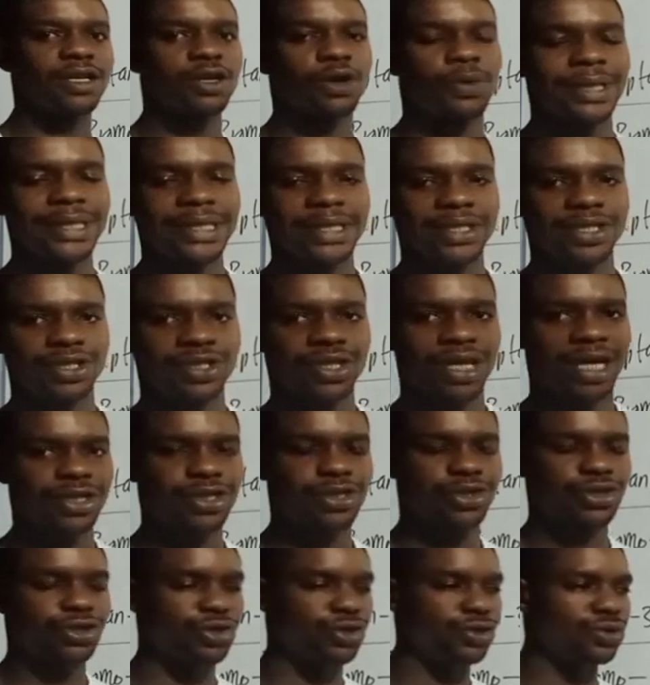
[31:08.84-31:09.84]
the comment section
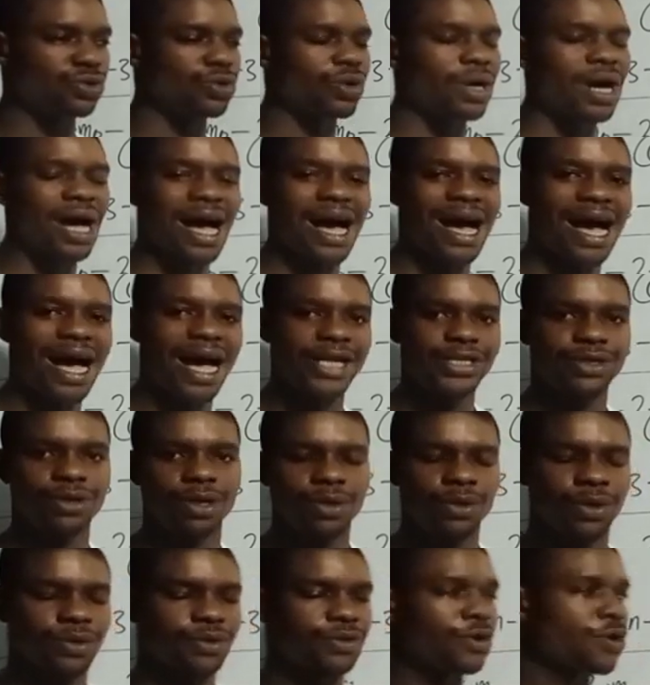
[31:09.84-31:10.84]
that you are
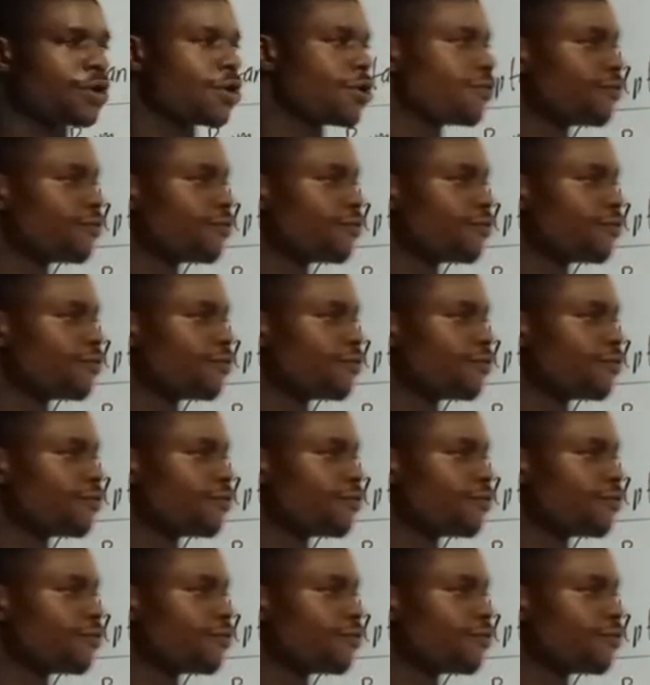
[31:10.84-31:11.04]
actually what